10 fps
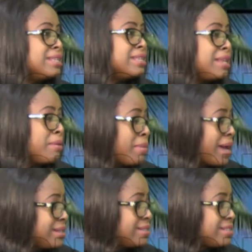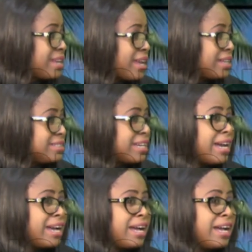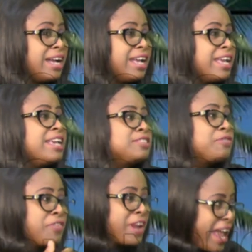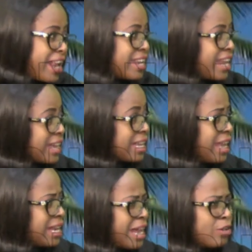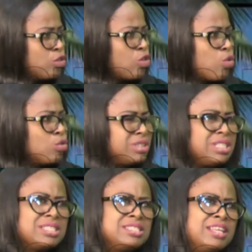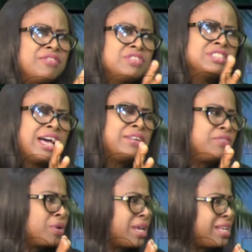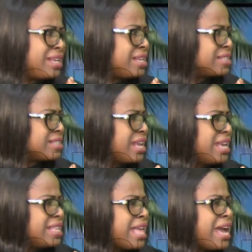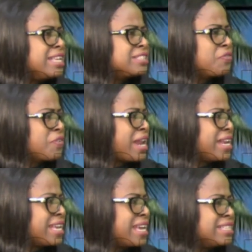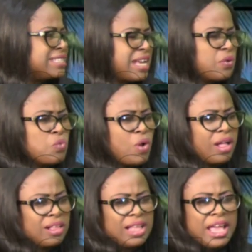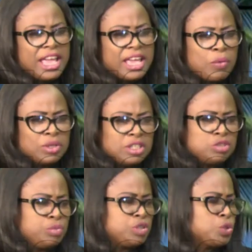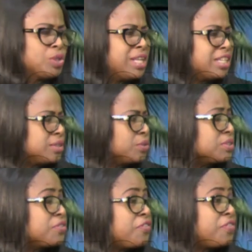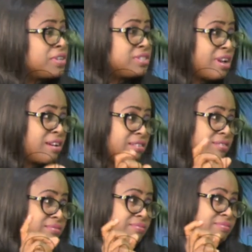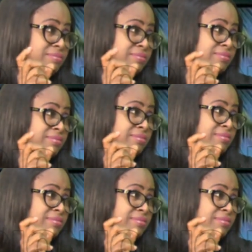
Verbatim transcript: The man said uh, his friend again. I don't know who this devil's advocate is. Hmm. That his friend again said, well, he wanted to be sure that she was fertile. Hmm.